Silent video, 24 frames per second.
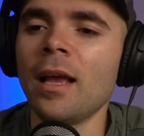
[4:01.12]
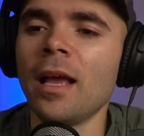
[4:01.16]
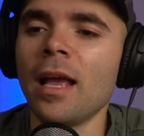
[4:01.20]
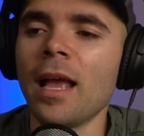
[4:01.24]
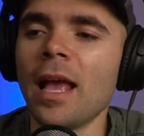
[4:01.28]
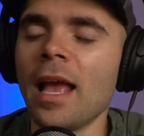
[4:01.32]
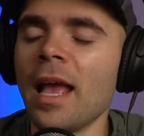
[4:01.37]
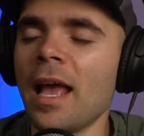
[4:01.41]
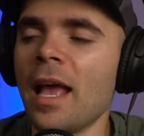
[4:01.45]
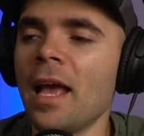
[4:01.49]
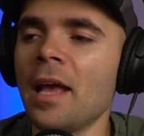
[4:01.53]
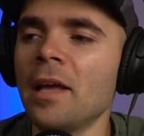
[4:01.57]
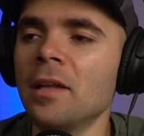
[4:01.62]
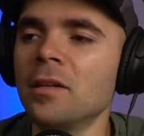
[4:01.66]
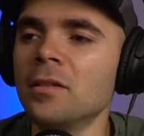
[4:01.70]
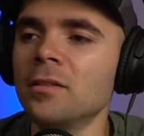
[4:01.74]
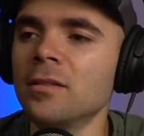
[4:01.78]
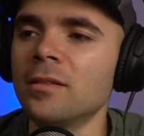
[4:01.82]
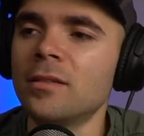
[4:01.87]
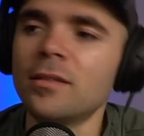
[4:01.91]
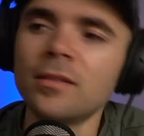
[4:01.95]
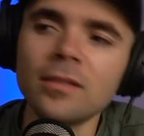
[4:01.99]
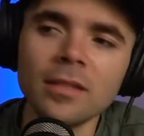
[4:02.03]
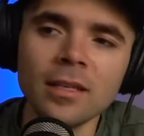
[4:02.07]
and
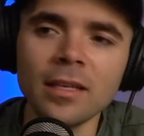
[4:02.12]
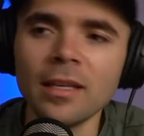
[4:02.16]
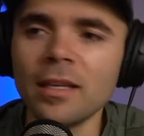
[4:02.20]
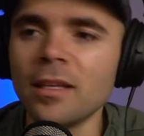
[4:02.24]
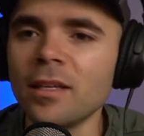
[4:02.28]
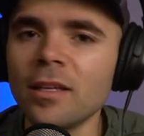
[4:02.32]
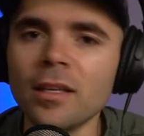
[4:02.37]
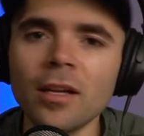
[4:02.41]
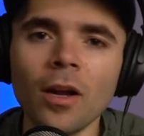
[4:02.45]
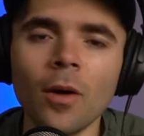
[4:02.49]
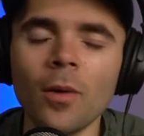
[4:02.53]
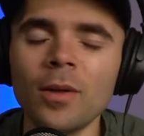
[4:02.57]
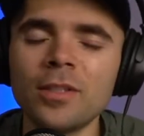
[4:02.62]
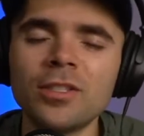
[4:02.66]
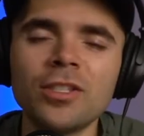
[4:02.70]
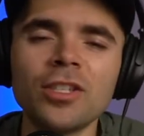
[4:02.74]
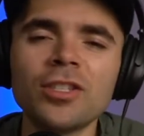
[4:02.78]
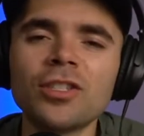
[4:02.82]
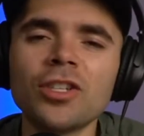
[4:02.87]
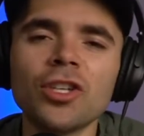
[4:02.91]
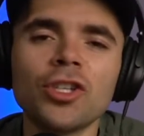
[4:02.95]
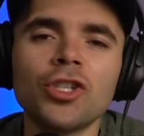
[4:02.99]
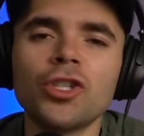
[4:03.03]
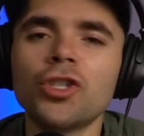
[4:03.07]
it's
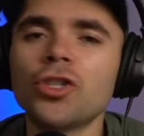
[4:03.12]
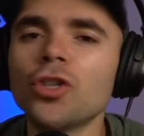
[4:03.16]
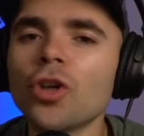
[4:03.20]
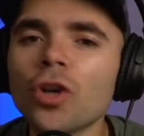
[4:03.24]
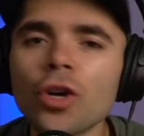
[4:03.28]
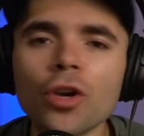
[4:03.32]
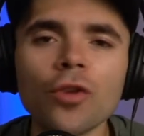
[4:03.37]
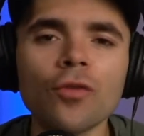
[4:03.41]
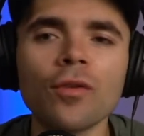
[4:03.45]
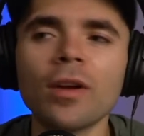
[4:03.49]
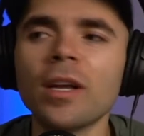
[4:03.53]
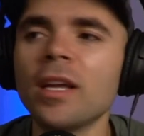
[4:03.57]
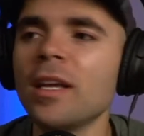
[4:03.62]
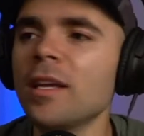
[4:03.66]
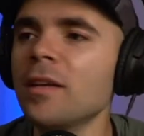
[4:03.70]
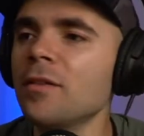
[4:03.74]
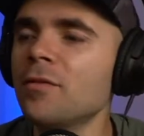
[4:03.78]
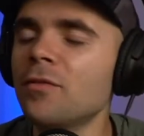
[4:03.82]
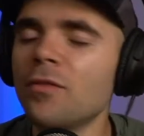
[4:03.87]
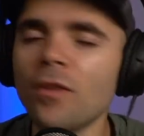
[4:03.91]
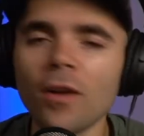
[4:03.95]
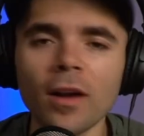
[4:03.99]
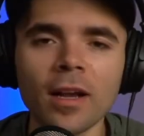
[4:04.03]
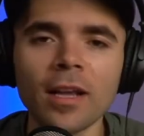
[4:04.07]
just a sugary
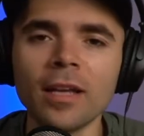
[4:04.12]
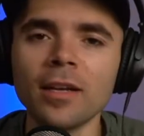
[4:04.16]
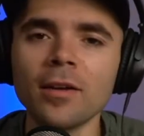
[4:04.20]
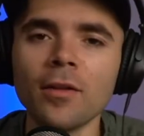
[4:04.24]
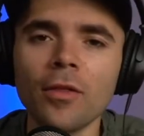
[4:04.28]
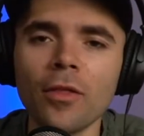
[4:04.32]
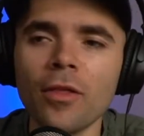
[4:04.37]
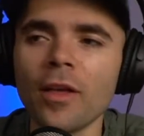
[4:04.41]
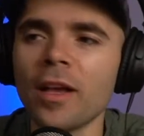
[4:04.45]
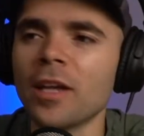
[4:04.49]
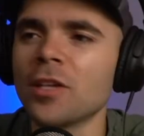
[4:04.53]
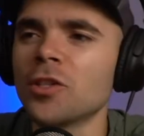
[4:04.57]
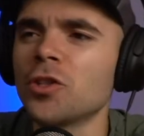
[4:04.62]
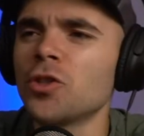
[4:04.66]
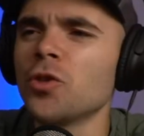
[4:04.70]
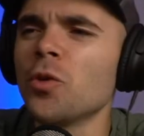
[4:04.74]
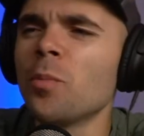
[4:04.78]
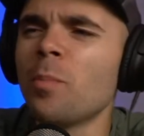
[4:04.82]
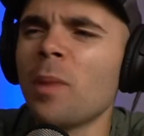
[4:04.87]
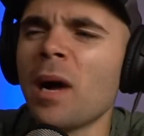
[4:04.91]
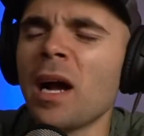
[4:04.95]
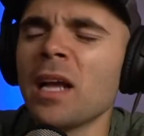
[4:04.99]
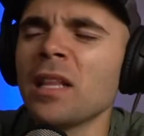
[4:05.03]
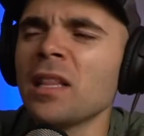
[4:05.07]
fucking thing. She'll
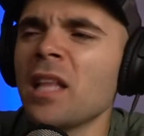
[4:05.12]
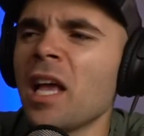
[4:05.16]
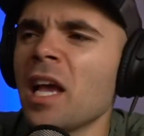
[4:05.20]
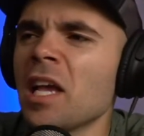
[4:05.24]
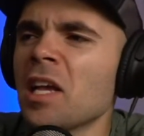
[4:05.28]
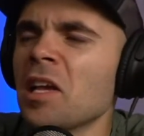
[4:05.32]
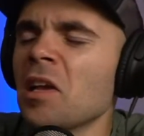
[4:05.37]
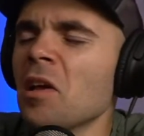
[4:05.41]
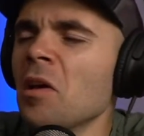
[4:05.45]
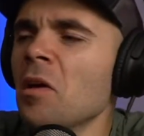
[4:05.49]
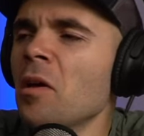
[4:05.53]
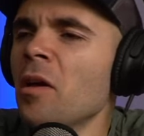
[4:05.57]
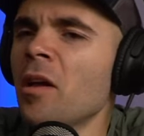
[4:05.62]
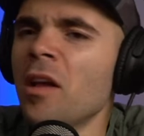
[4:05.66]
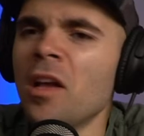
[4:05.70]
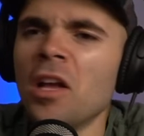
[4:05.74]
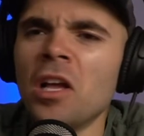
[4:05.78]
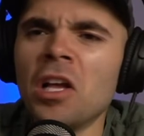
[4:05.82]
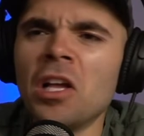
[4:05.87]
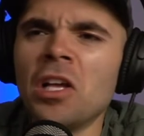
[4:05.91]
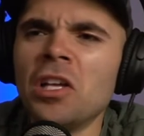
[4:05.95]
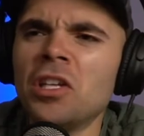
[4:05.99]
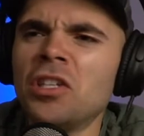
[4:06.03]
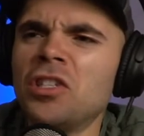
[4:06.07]
buy like
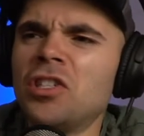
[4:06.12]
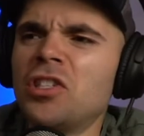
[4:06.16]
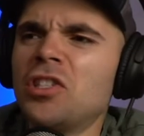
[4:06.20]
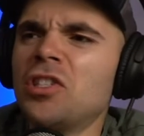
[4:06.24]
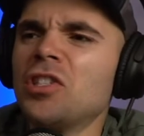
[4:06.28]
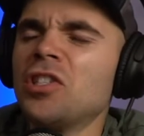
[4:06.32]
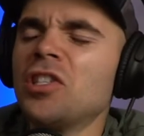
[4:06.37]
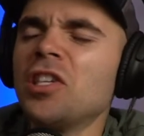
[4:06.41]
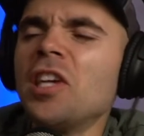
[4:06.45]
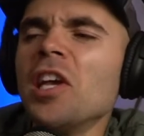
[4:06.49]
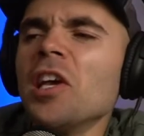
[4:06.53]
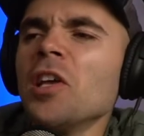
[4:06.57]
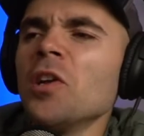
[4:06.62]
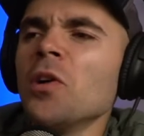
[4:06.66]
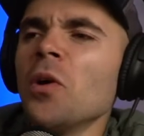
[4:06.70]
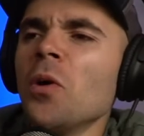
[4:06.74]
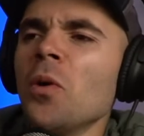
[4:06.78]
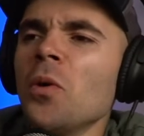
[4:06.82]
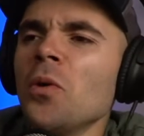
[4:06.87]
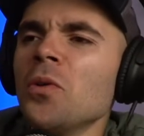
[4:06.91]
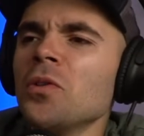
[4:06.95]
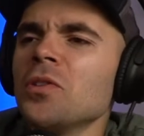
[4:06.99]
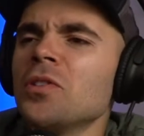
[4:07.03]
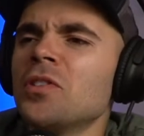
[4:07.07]

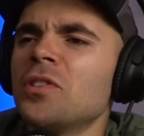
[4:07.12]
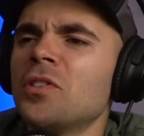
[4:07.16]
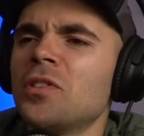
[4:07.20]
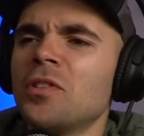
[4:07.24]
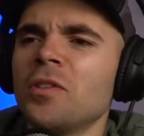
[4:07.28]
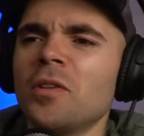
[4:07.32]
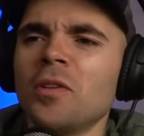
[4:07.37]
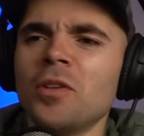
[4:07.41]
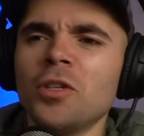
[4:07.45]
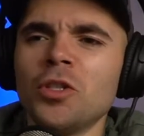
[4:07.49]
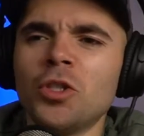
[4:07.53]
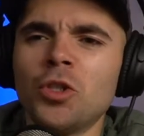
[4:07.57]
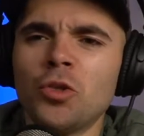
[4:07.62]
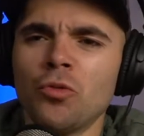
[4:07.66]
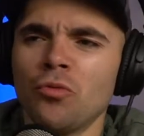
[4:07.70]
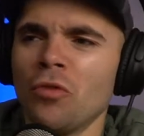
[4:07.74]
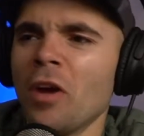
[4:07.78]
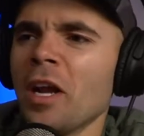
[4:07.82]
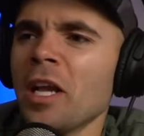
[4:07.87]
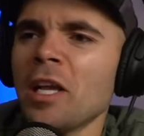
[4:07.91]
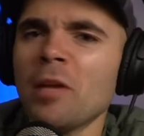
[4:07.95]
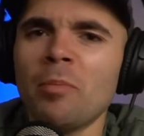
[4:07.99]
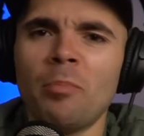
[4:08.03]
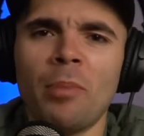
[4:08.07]
Skittles
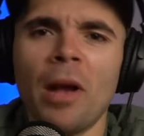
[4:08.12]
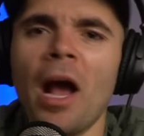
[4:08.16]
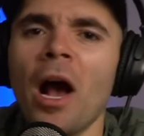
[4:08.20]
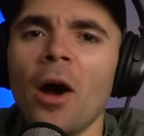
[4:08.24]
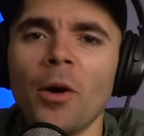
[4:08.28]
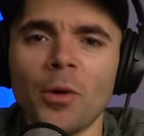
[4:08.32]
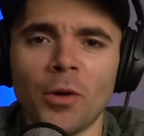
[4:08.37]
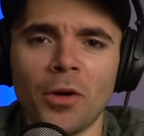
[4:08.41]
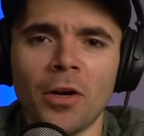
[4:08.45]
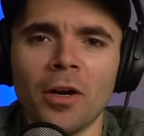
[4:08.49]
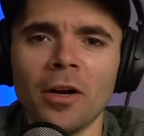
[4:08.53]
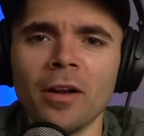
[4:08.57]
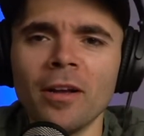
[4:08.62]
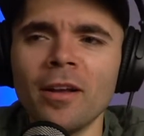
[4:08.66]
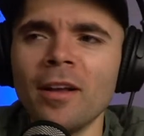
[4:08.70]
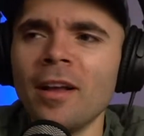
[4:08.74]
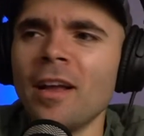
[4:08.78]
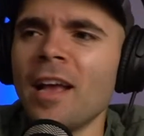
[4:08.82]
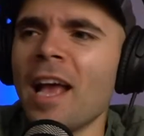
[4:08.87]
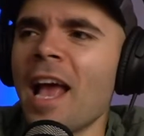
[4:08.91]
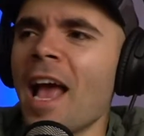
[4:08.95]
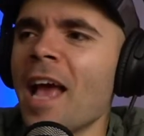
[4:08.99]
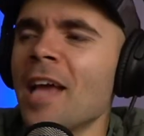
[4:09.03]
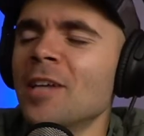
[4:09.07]
drink powder,
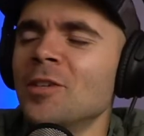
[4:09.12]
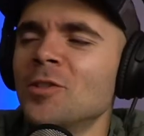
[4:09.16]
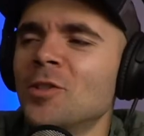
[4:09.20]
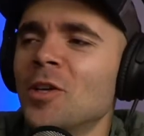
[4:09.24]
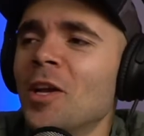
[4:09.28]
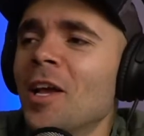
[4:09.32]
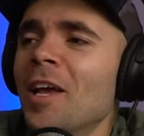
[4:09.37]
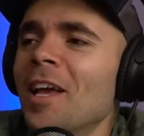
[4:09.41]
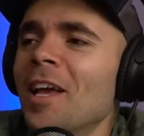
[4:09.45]
and